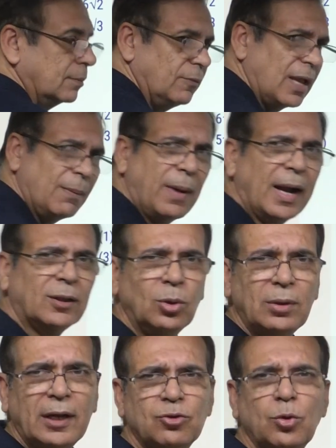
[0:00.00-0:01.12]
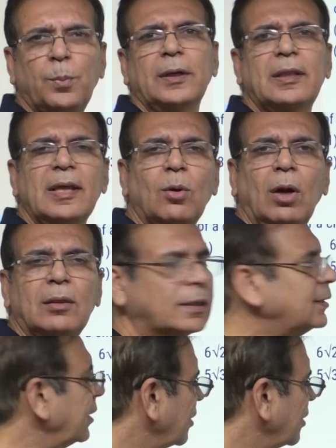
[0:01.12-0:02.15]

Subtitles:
We are back to that stupid thing called 30,